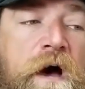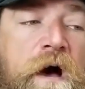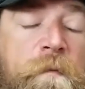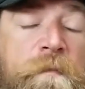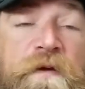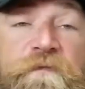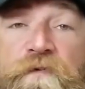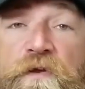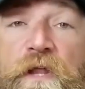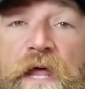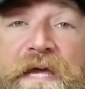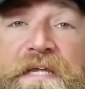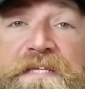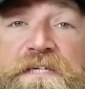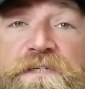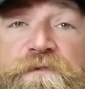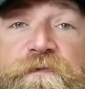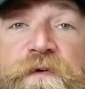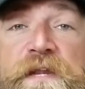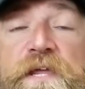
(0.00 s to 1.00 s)
If you like
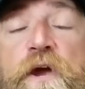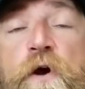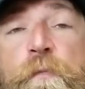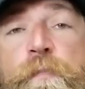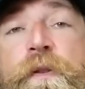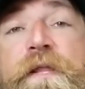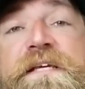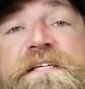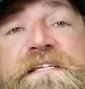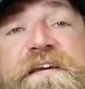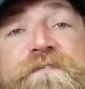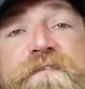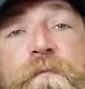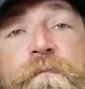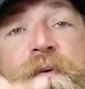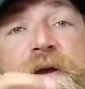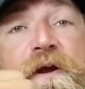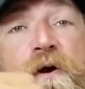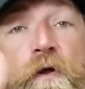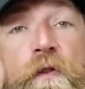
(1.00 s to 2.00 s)
this video, please give it a
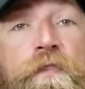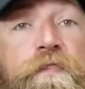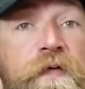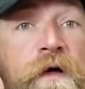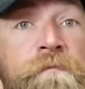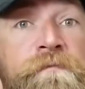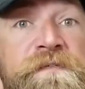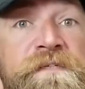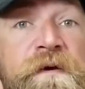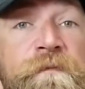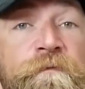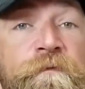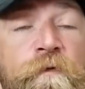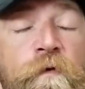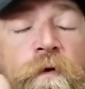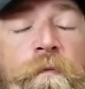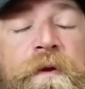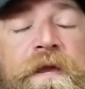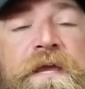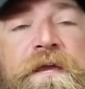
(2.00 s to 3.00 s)
big old thumbs up
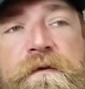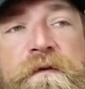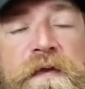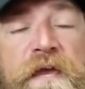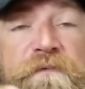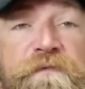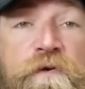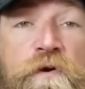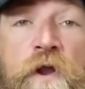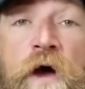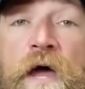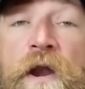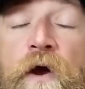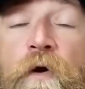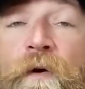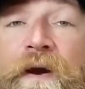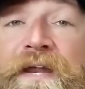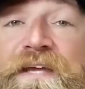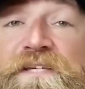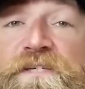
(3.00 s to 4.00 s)
for me. If you're not
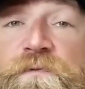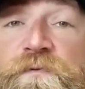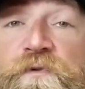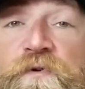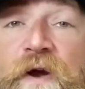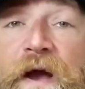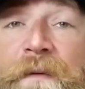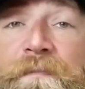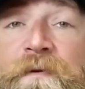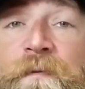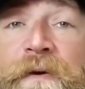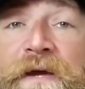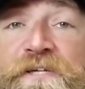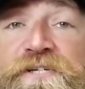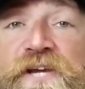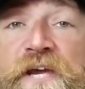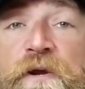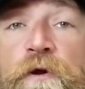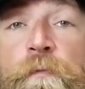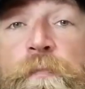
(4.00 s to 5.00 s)
already subscribed to my
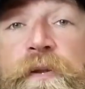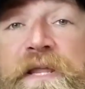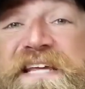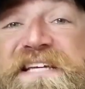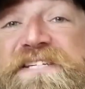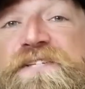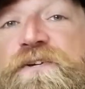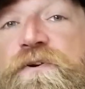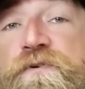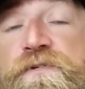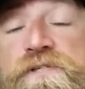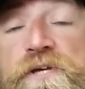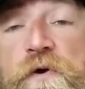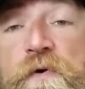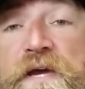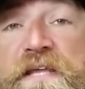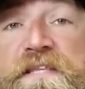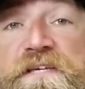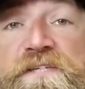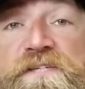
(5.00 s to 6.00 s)
channel, please do so.
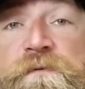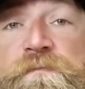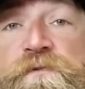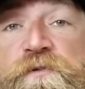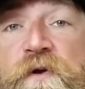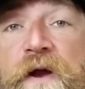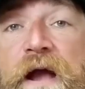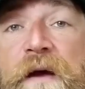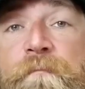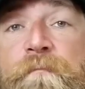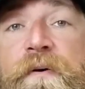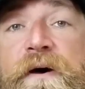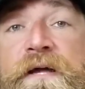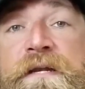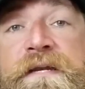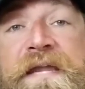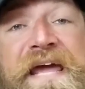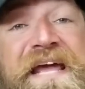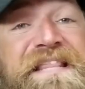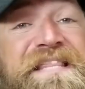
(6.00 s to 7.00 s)
Hit the subscribe
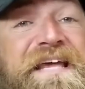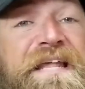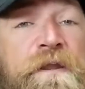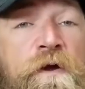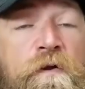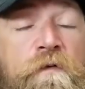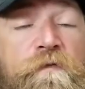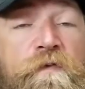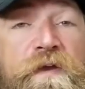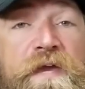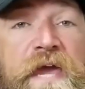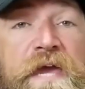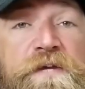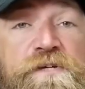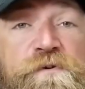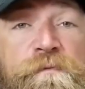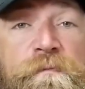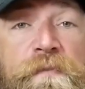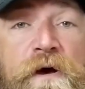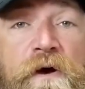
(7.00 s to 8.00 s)
button. Hit that
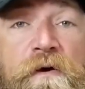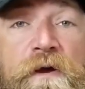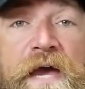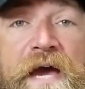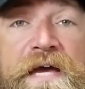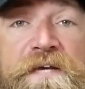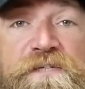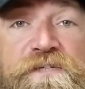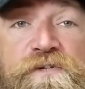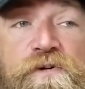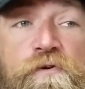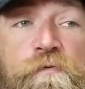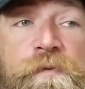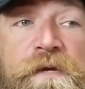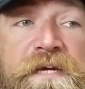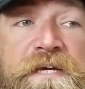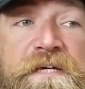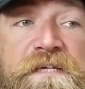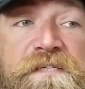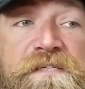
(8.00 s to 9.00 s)
notification bell, guys, too,
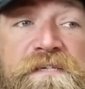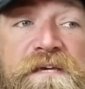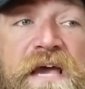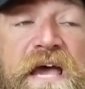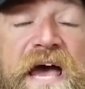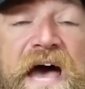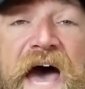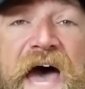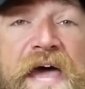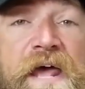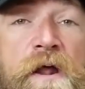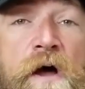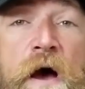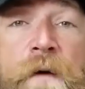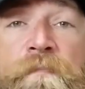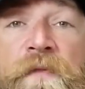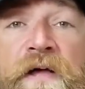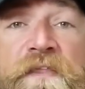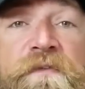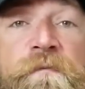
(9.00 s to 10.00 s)
because I'm
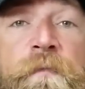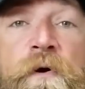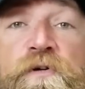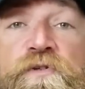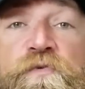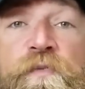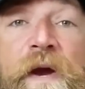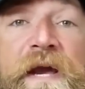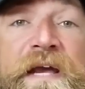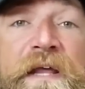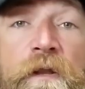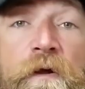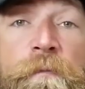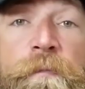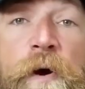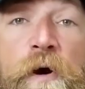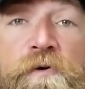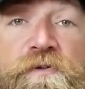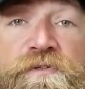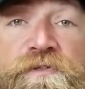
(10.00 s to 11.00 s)
not the most regular
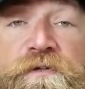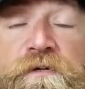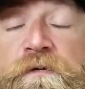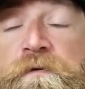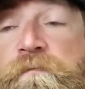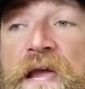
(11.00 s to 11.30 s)
poster,